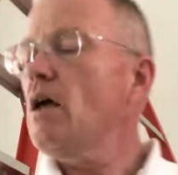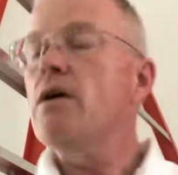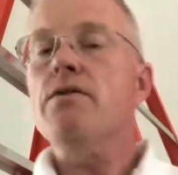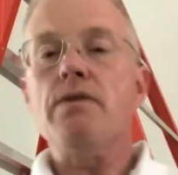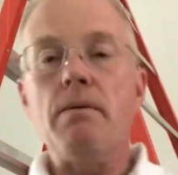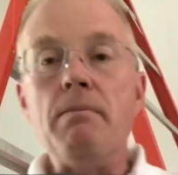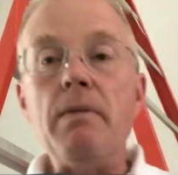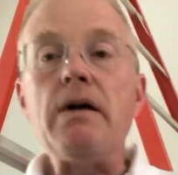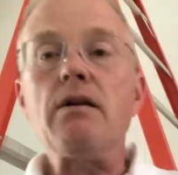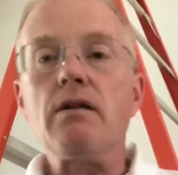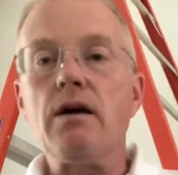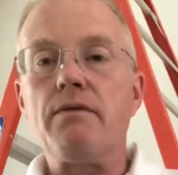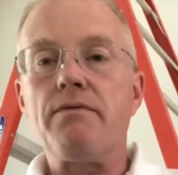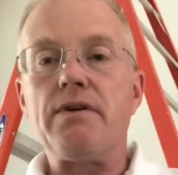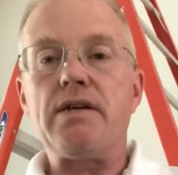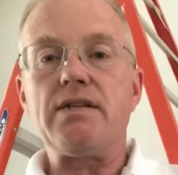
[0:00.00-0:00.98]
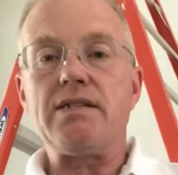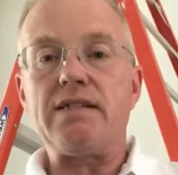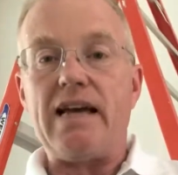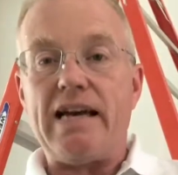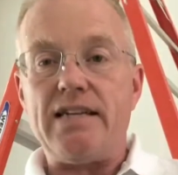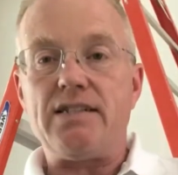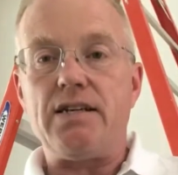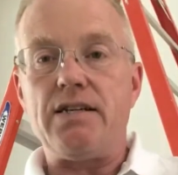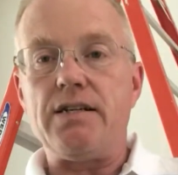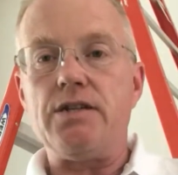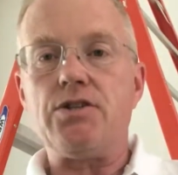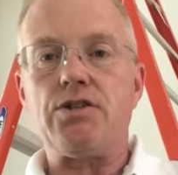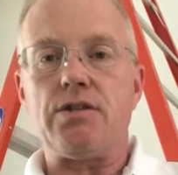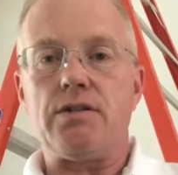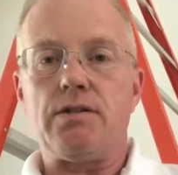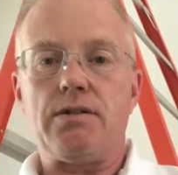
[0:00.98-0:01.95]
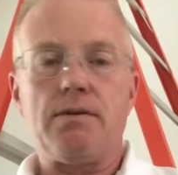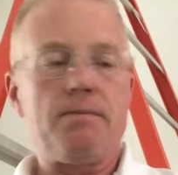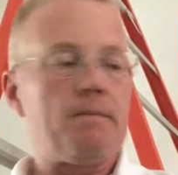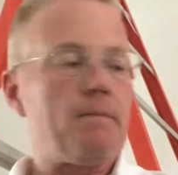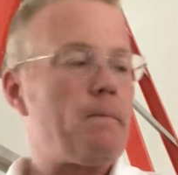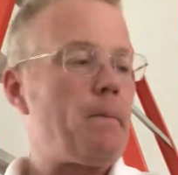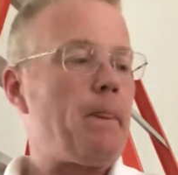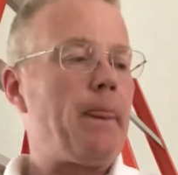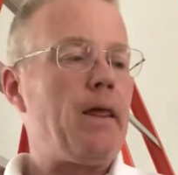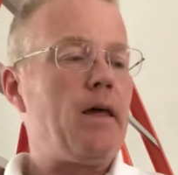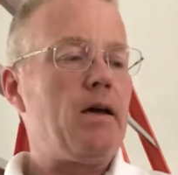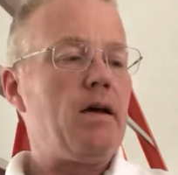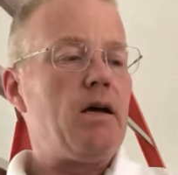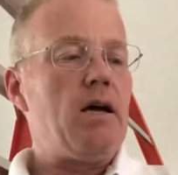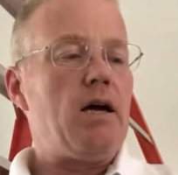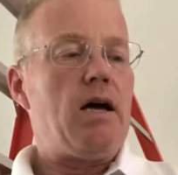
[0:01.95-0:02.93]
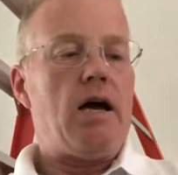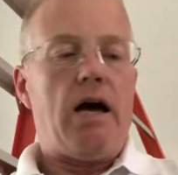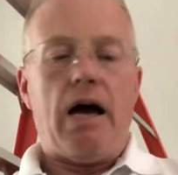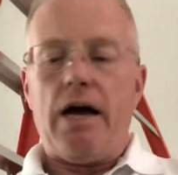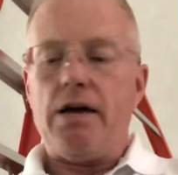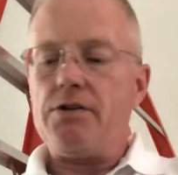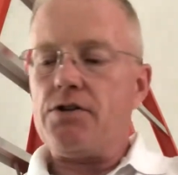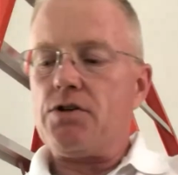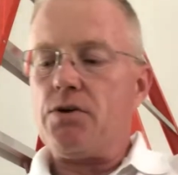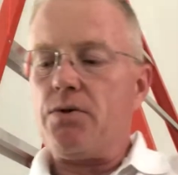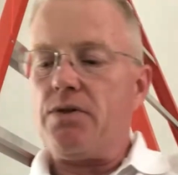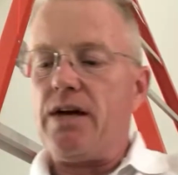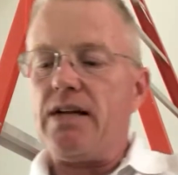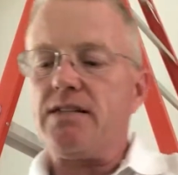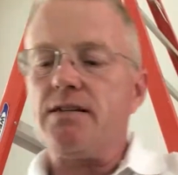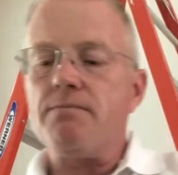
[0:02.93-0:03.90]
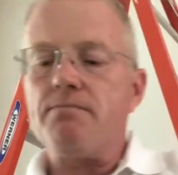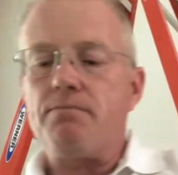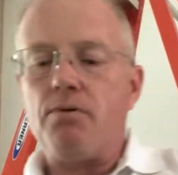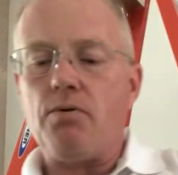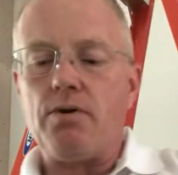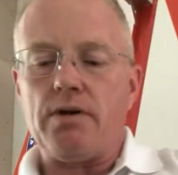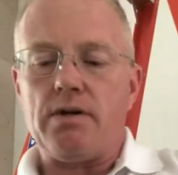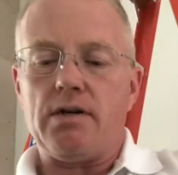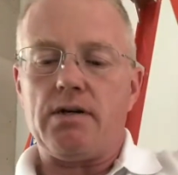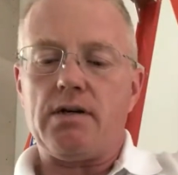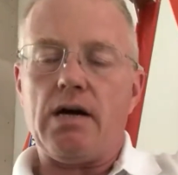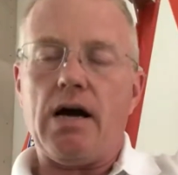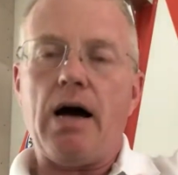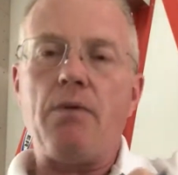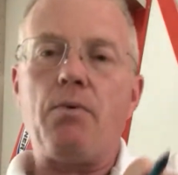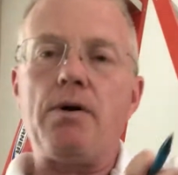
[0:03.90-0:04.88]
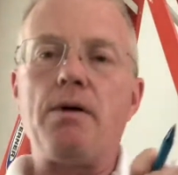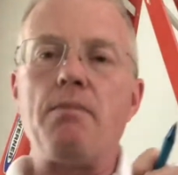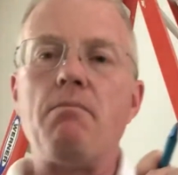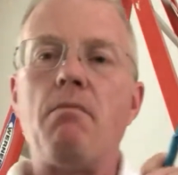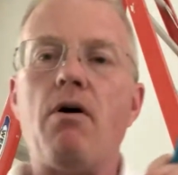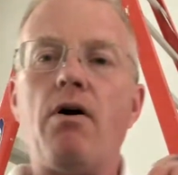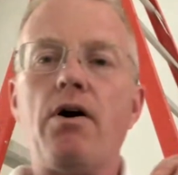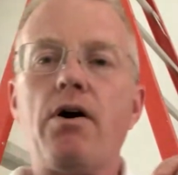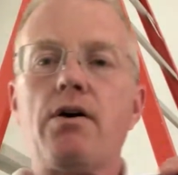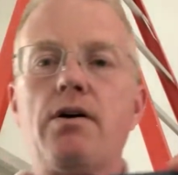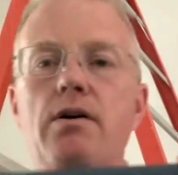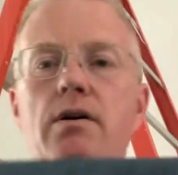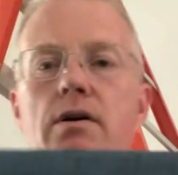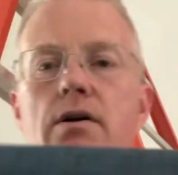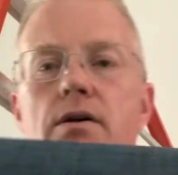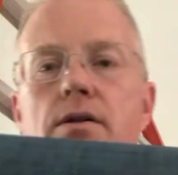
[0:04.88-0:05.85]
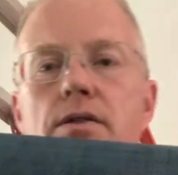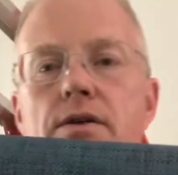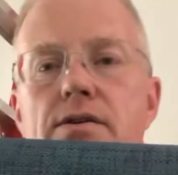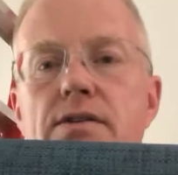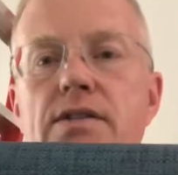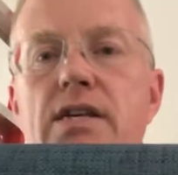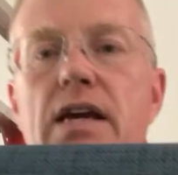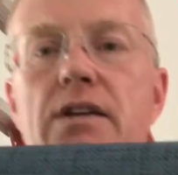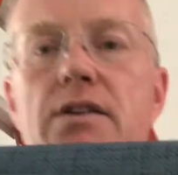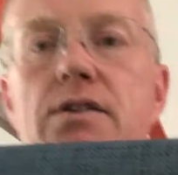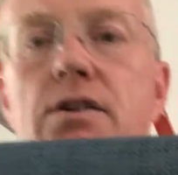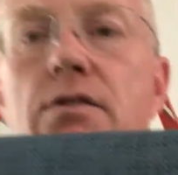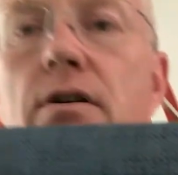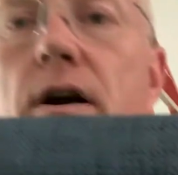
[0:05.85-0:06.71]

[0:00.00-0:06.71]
the middle of it is 18 inches. And so that's important. I want to mark the center